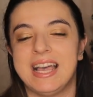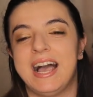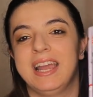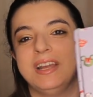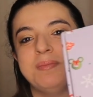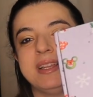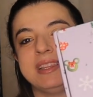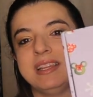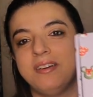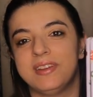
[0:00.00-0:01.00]
I am
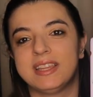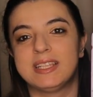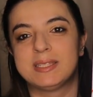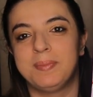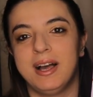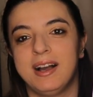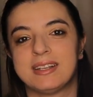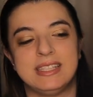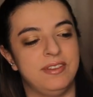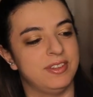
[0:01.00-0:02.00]
loving this
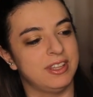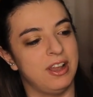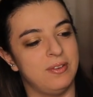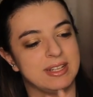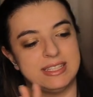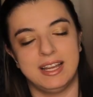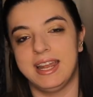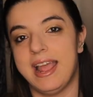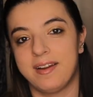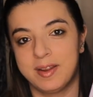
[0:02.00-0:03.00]
box, even though it's
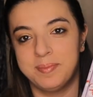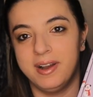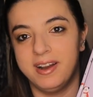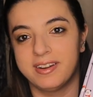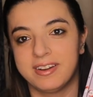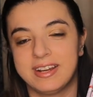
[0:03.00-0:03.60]
not Harry Potter.